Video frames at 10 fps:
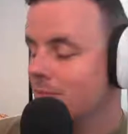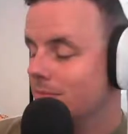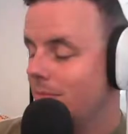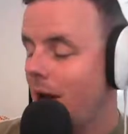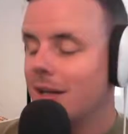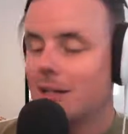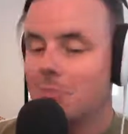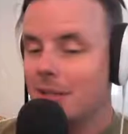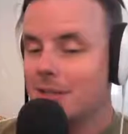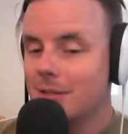finding a
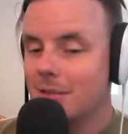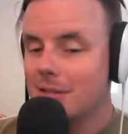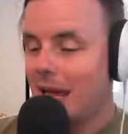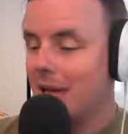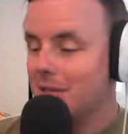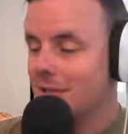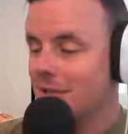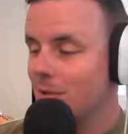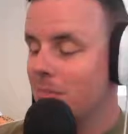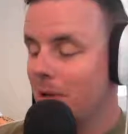place to attach it
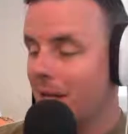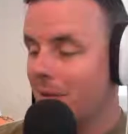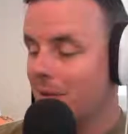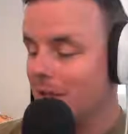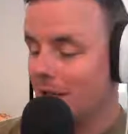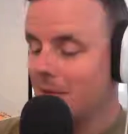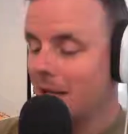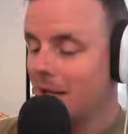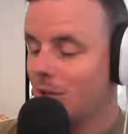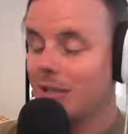to the bike where it can,
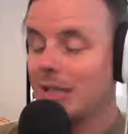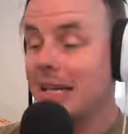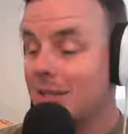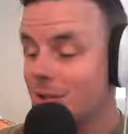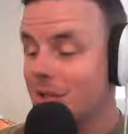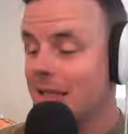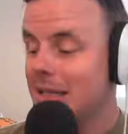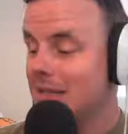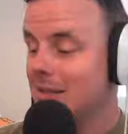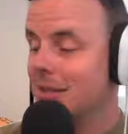like, you can get to it
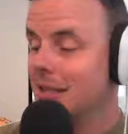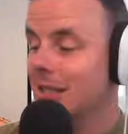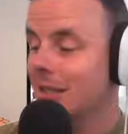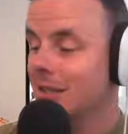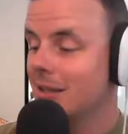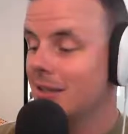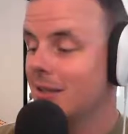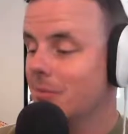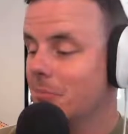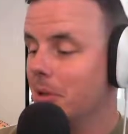easily,
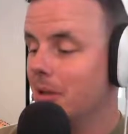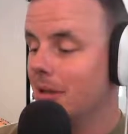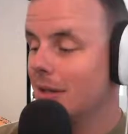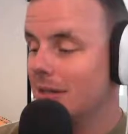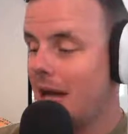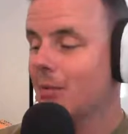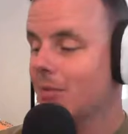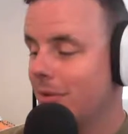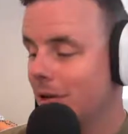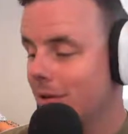but it's out,
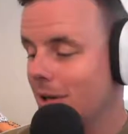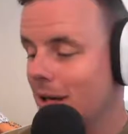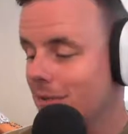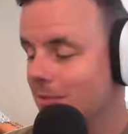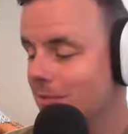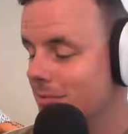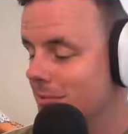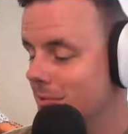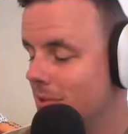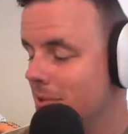kind of
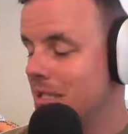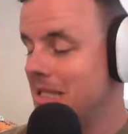to be